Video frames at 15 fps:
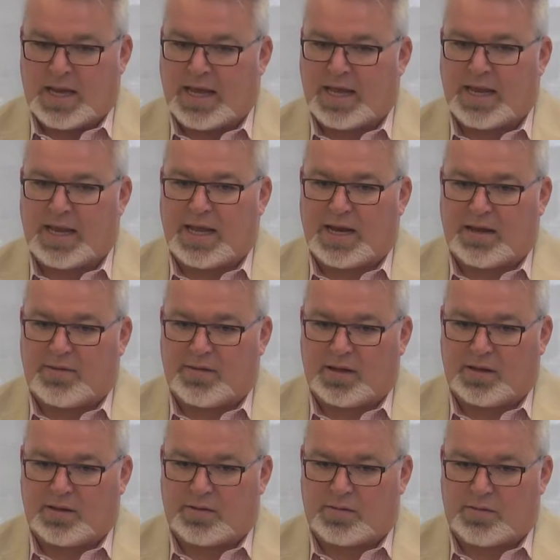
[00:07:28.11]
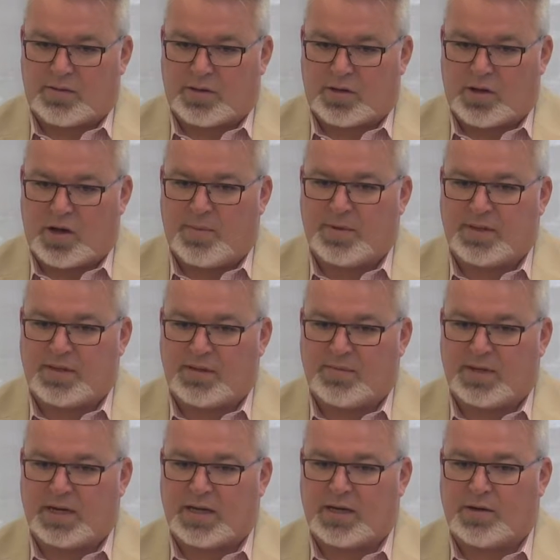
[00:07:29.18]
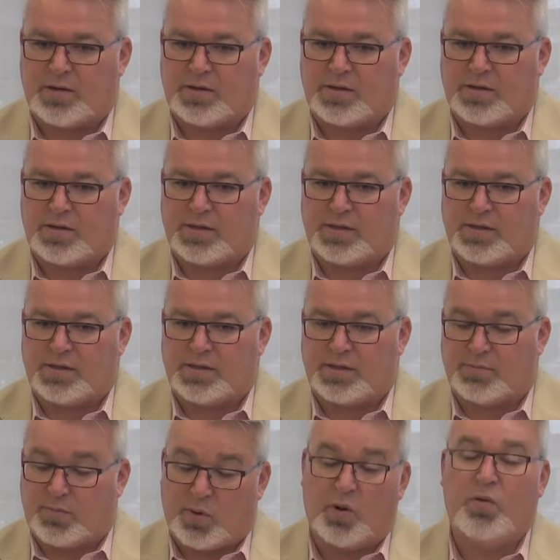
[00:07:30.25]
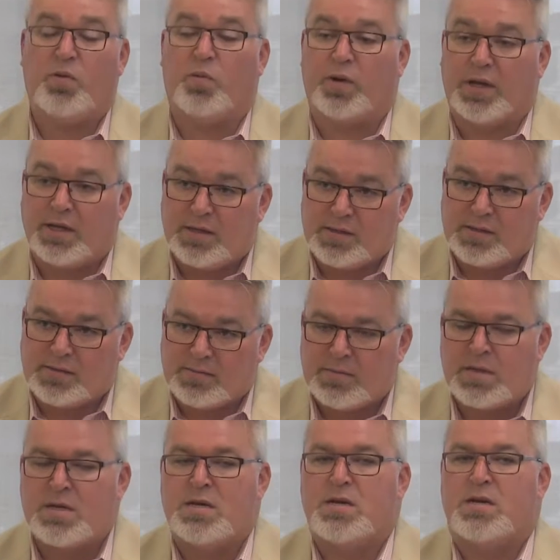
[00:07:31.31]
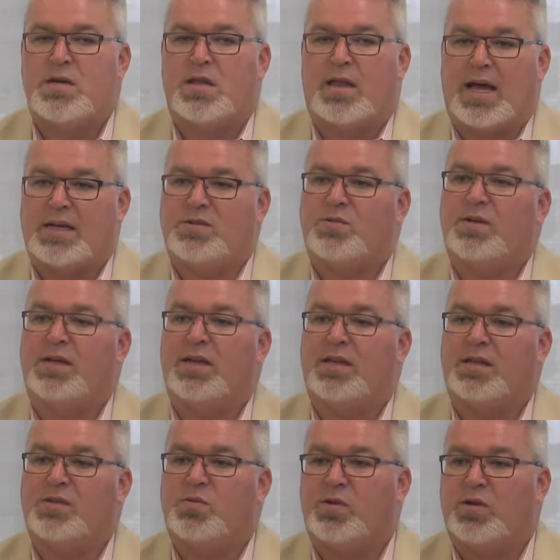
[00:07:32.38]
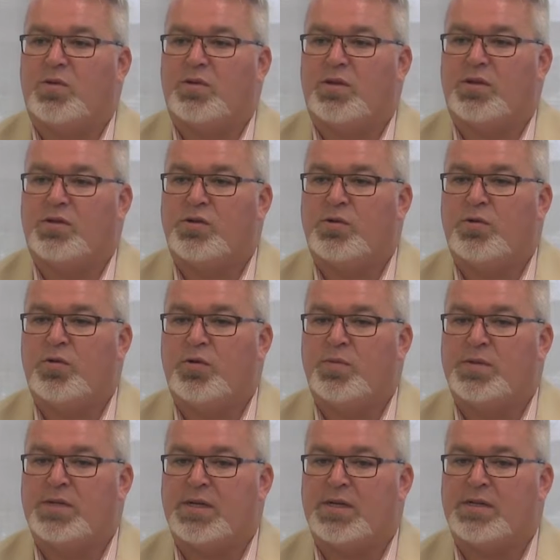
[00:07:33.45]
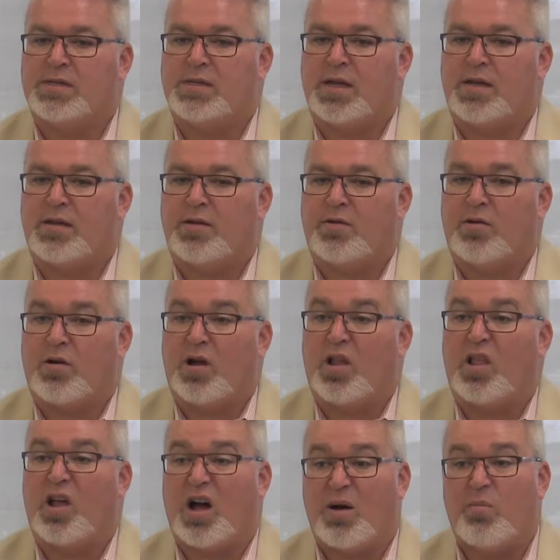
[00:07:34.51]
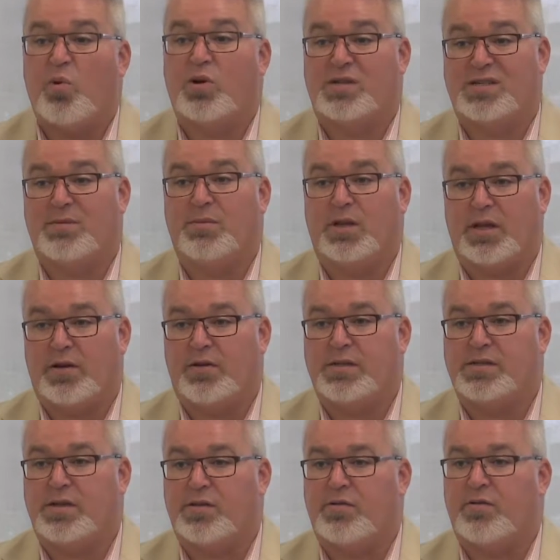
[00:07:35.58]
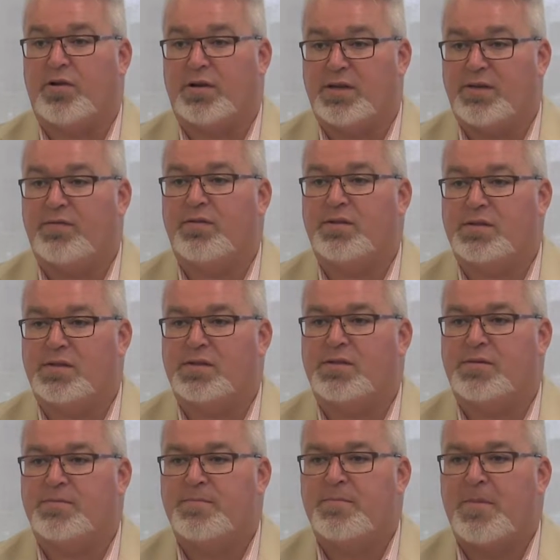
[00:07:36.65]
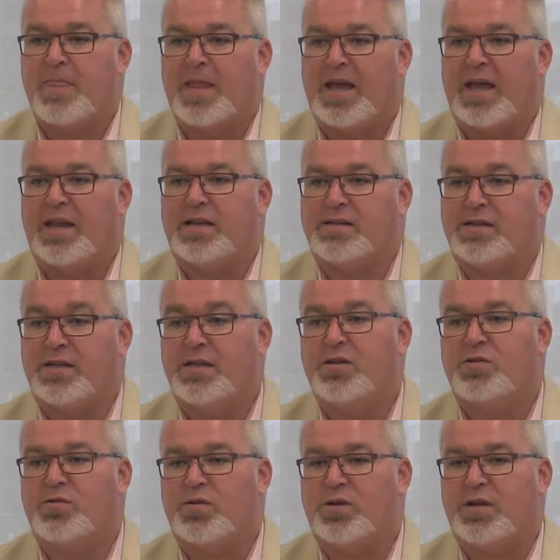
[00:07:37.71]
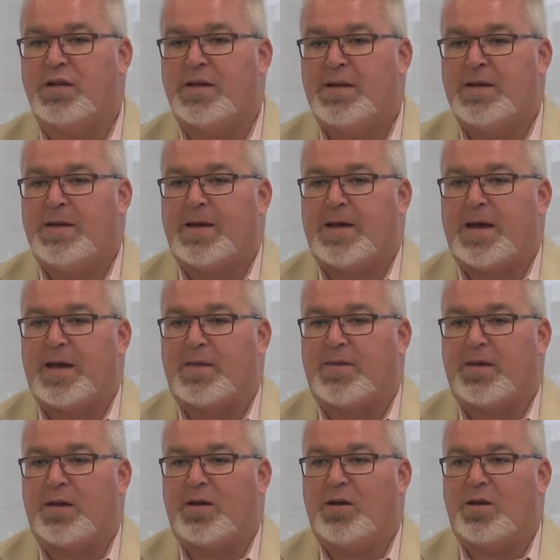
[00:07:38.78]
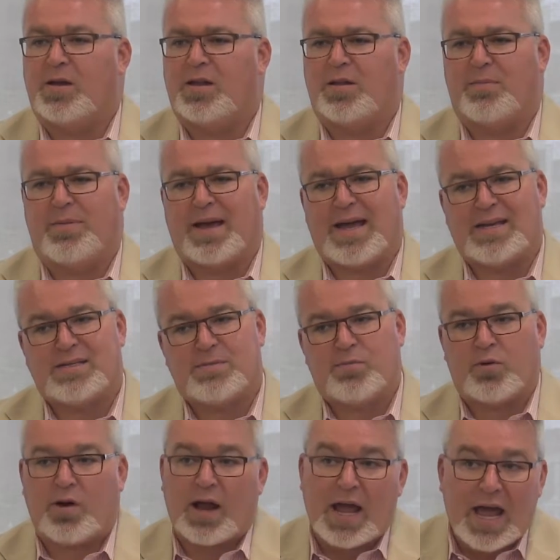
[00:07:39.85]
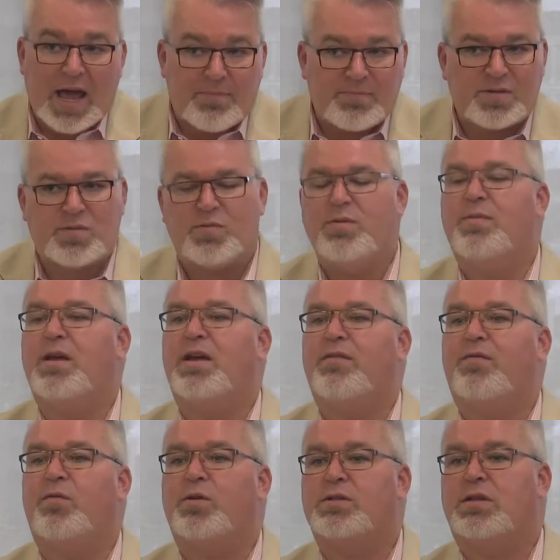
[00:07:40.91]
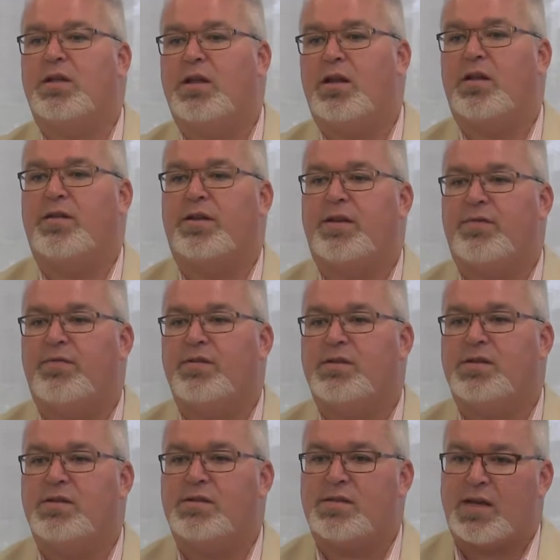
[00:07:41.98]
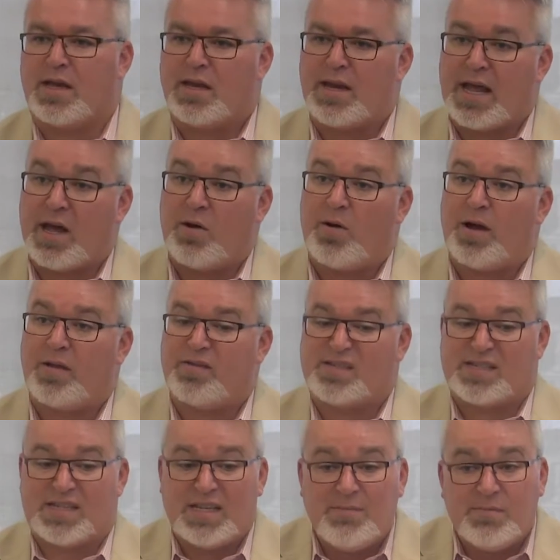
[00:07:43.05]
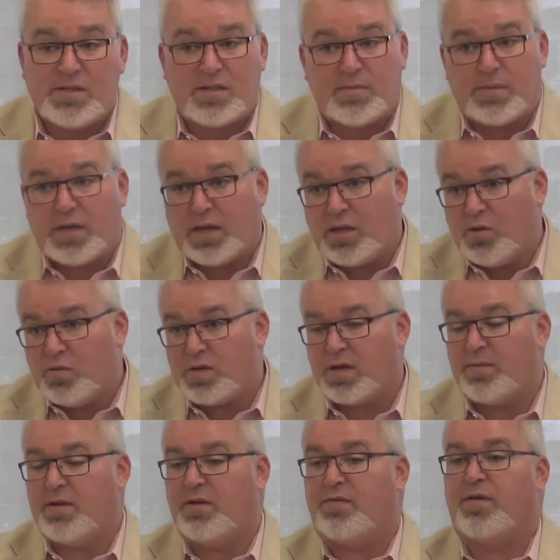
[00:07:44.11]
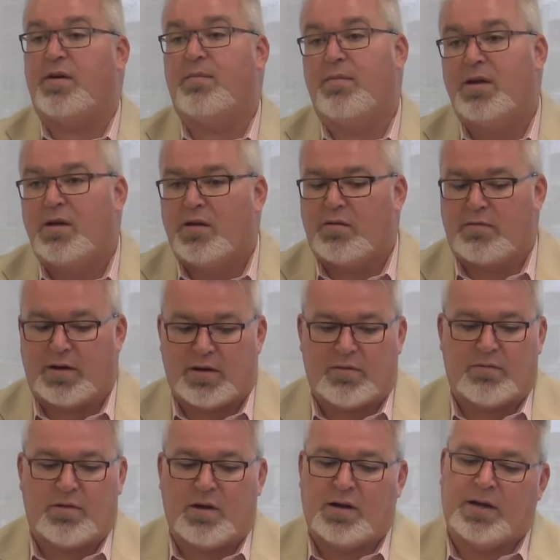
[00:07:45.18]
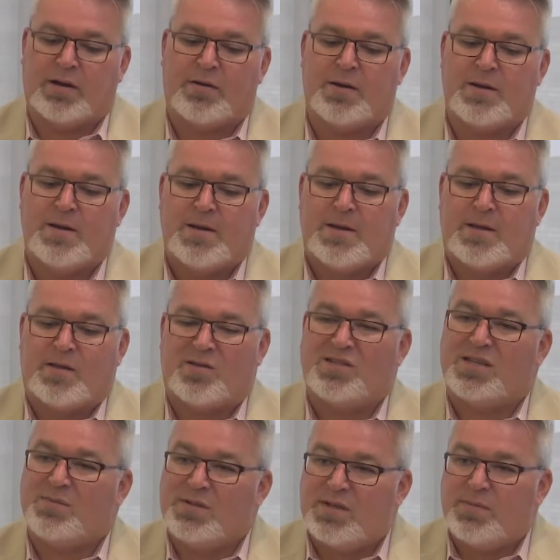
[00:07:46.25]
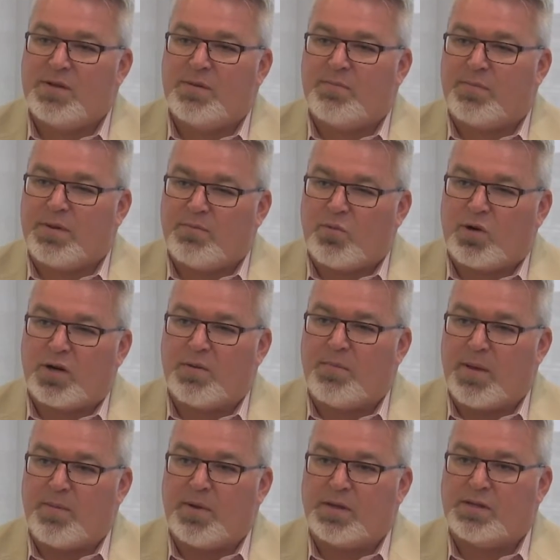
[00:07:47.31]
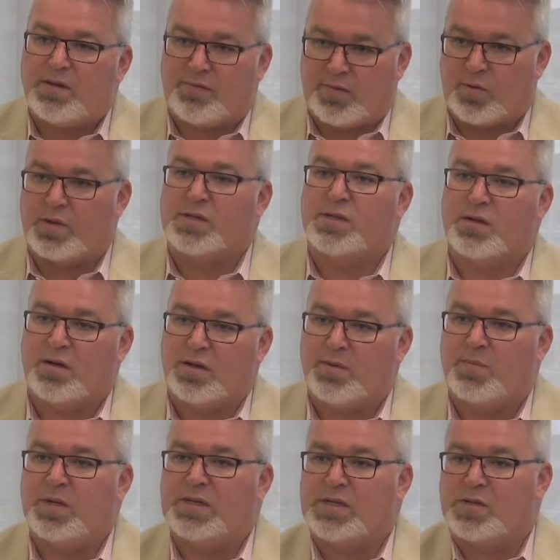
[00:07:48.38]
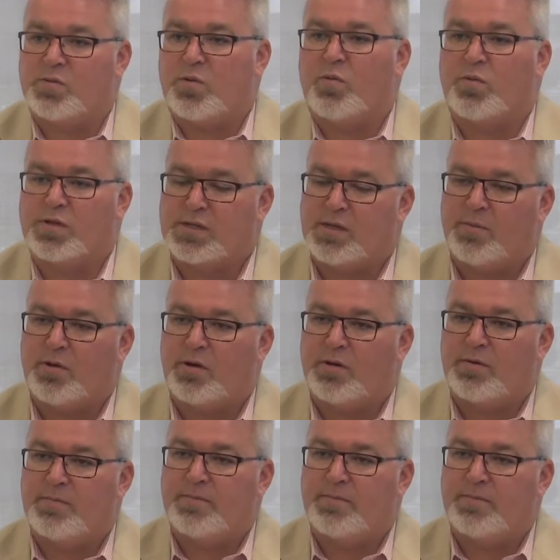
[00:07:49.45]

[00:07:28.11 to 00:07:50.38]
And I think that the common theme that I heard both weeks, last week and this week with the 2 groups, is that there are a lot more similarities than there are differences. Yeah. And as an industry, I think in the past, perhaps we may have focused a little on the differences, and now it seems to me, and you tell me if I'm right or wrong, Erin, there seems to be a bit more commitment to focusing on the pieces where we're similar.